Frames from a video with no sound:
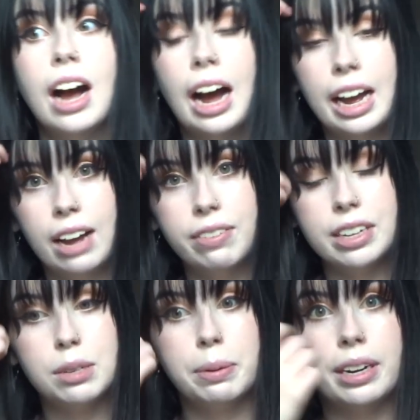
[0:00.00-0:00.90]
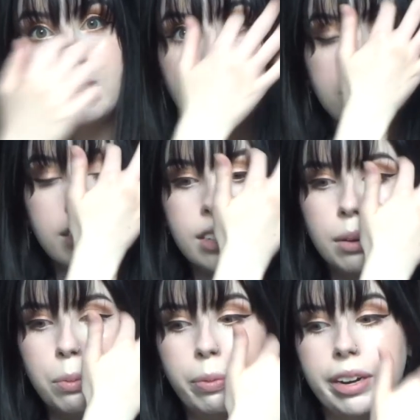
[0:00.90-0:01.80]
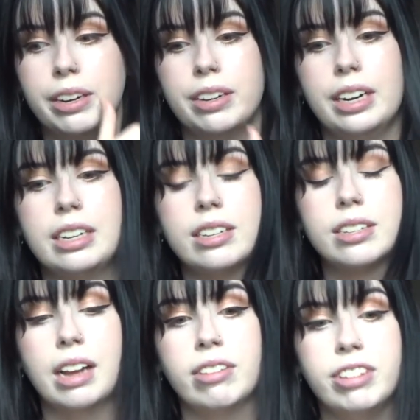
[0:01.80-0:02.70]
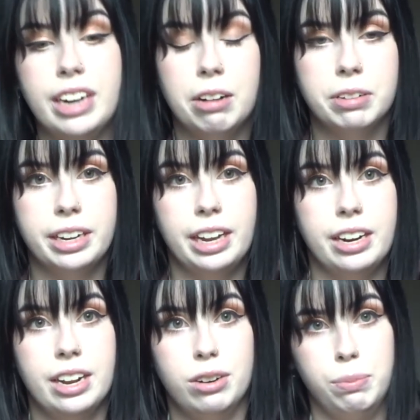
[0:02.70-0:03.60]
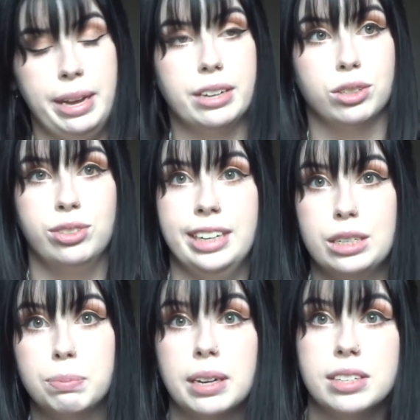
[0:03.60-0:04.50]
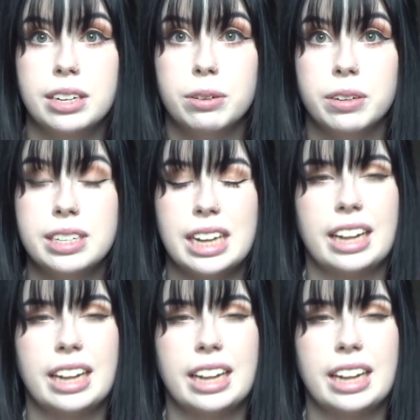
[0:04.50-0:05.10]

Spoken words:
I have experienced some weirdness every now and again. It'll make a strange buzzing noise.